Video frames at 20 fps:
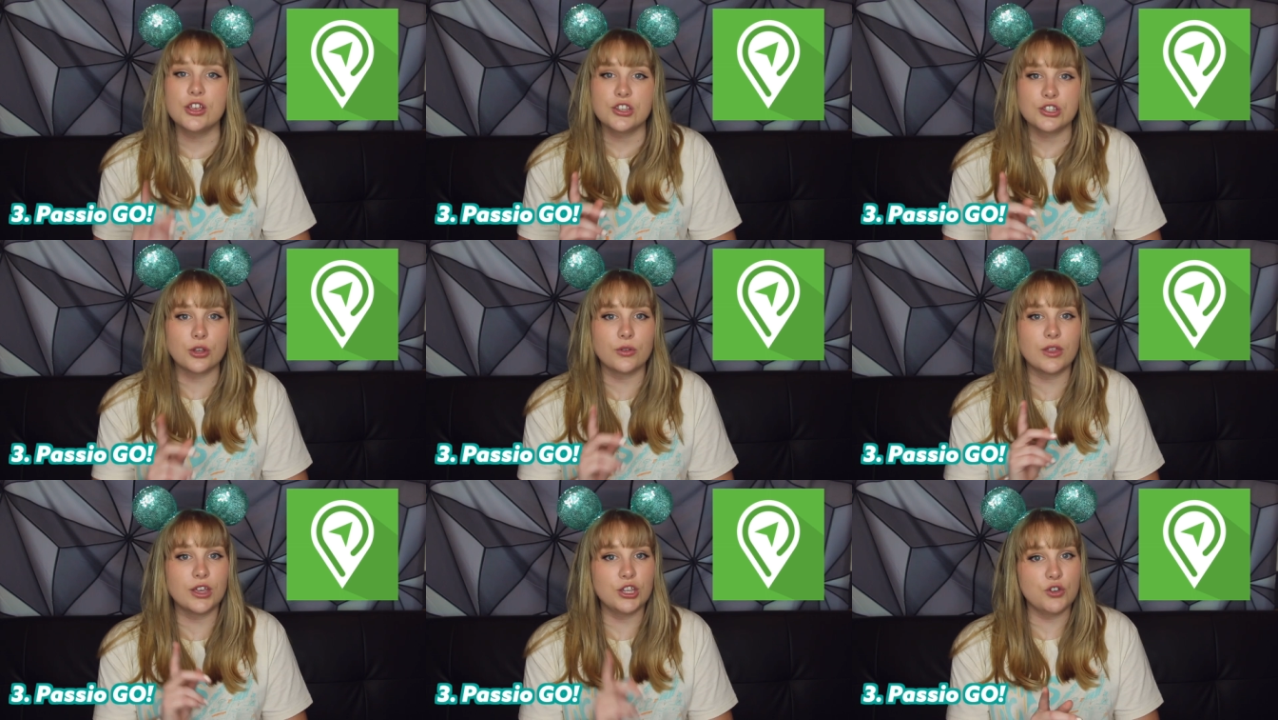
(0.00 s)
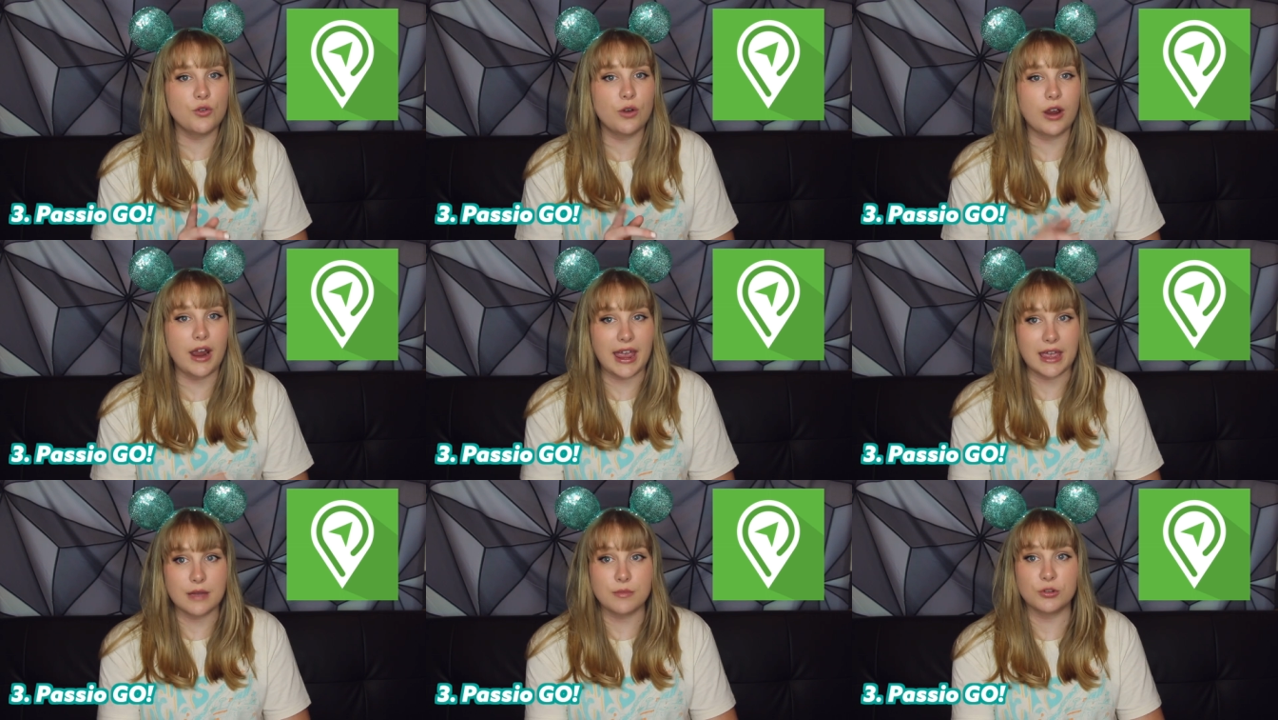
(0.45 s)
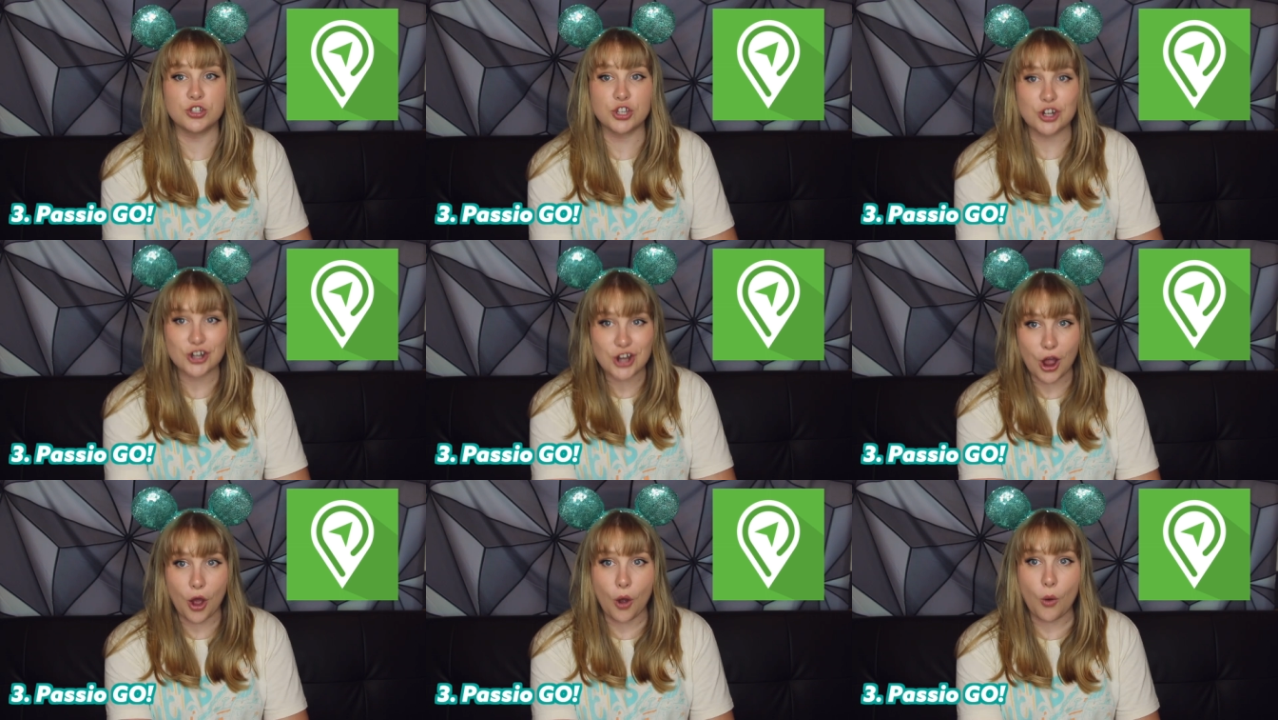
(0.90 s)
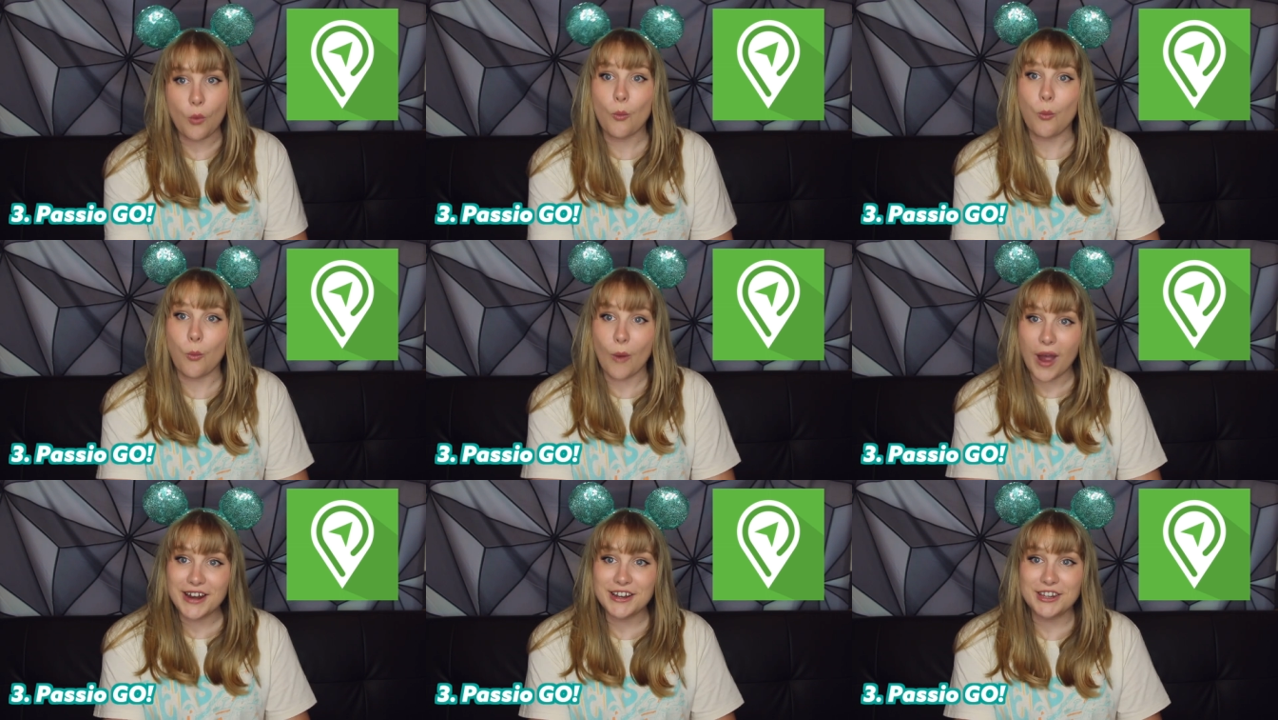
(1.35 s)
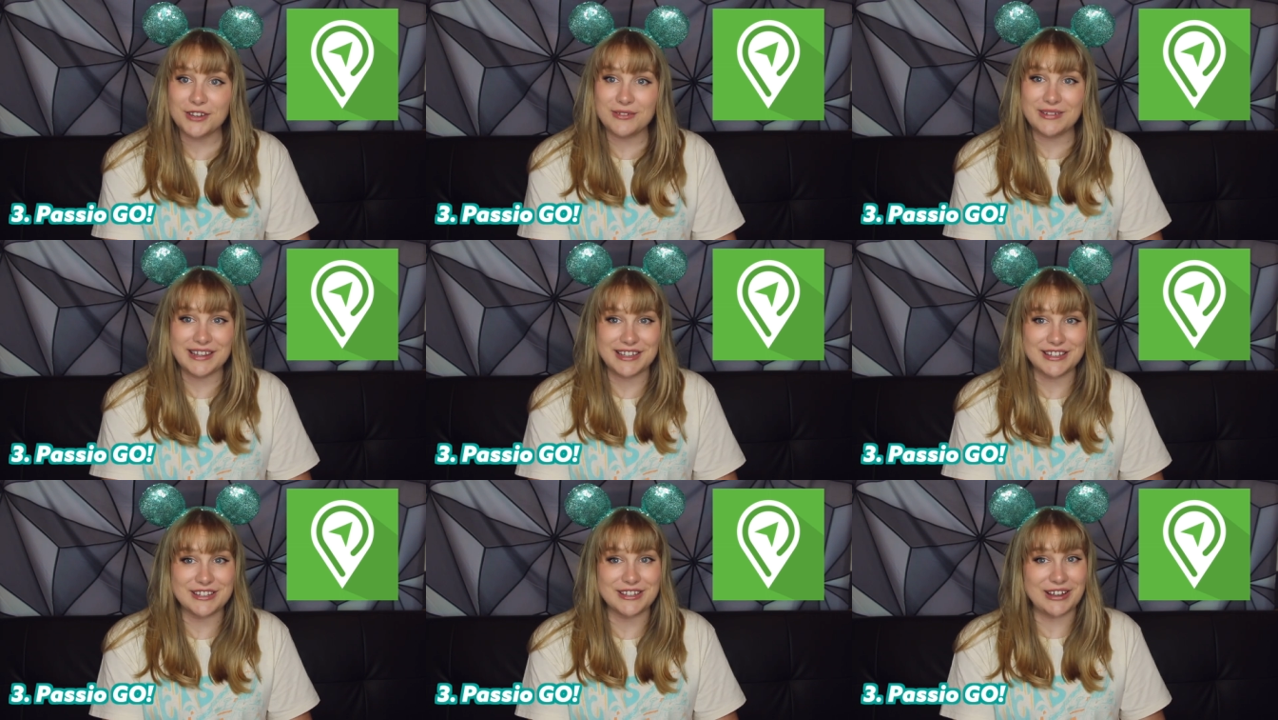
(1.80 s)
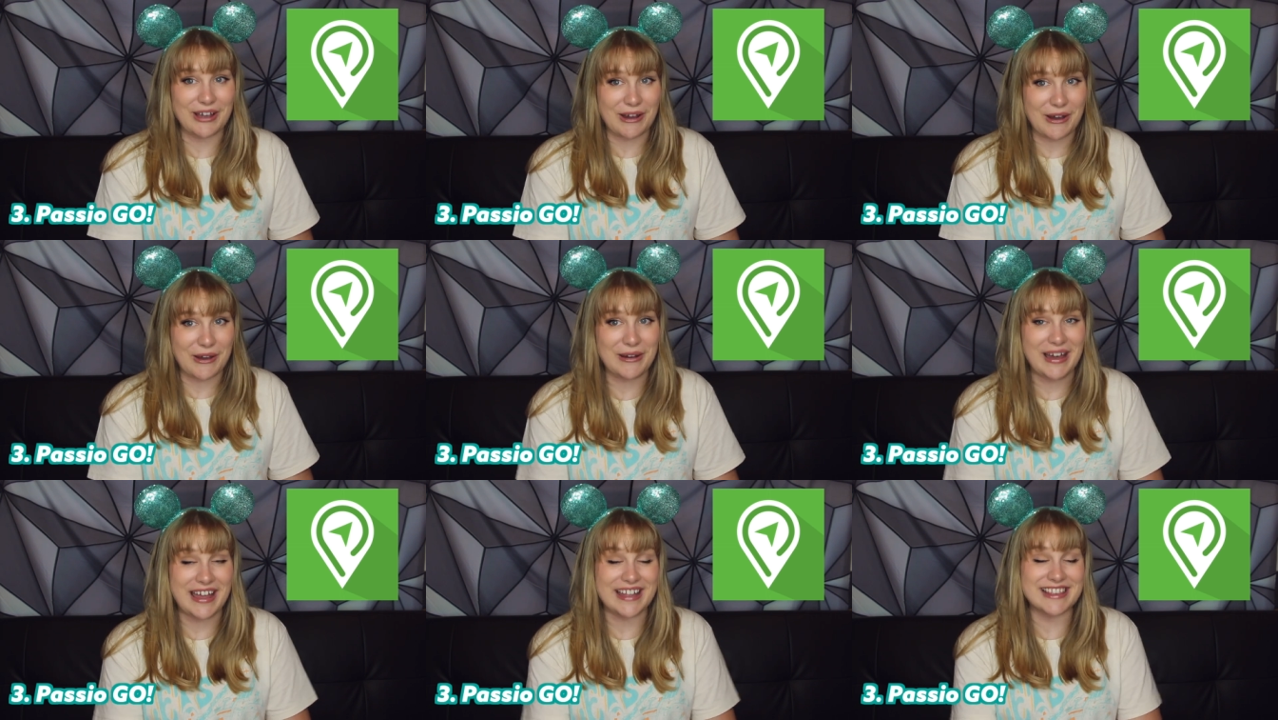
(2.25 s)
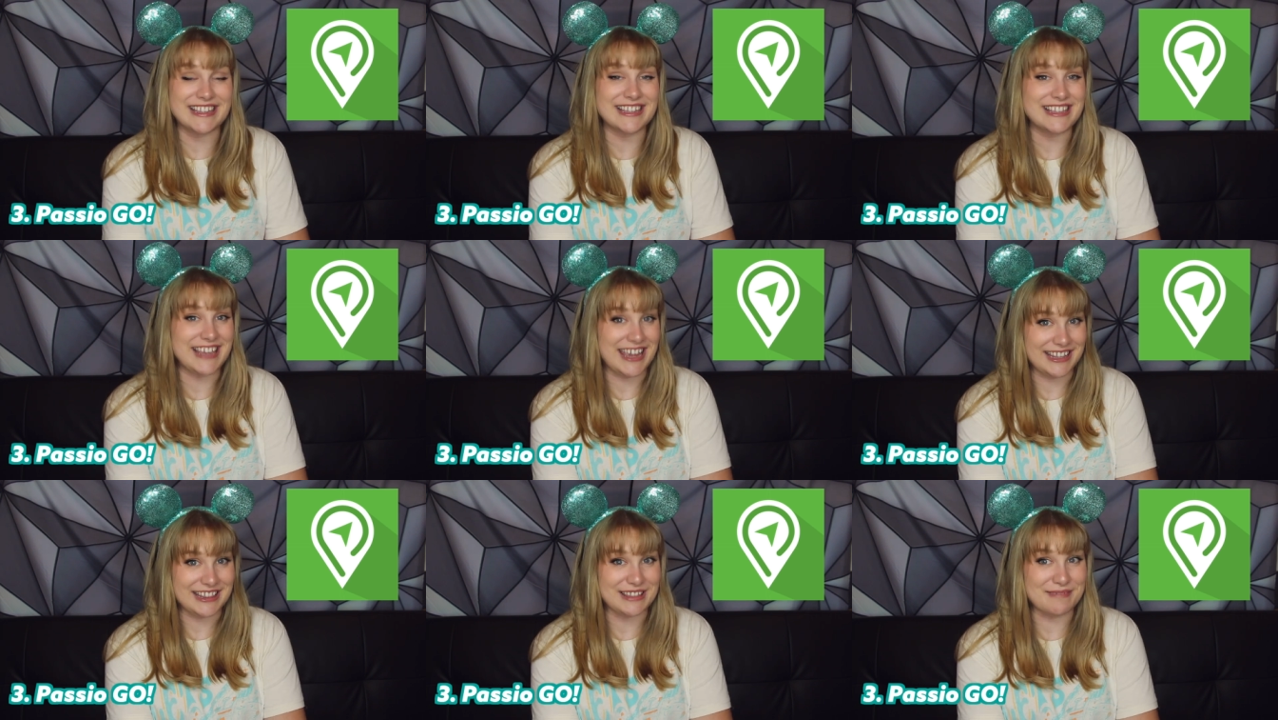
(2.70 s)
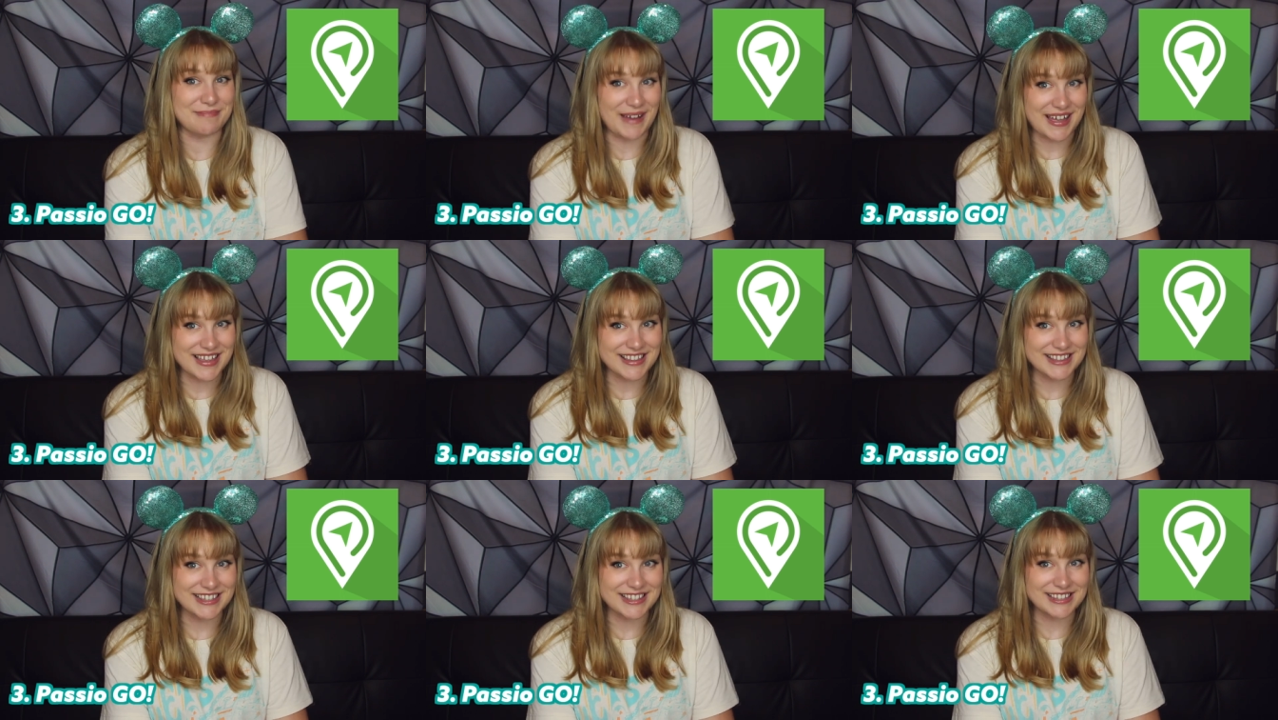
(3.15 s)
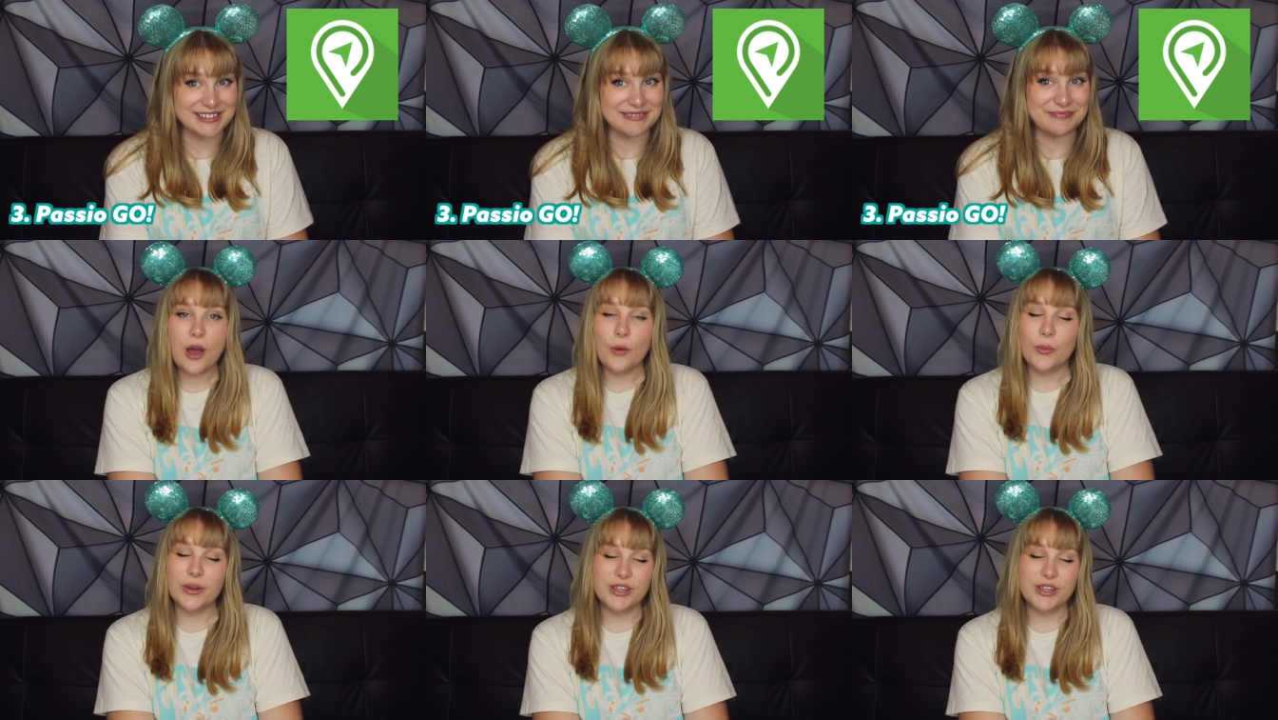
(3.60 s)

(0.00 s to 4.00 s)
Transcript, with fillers: so that you are able to know when you need to go and to take the bus.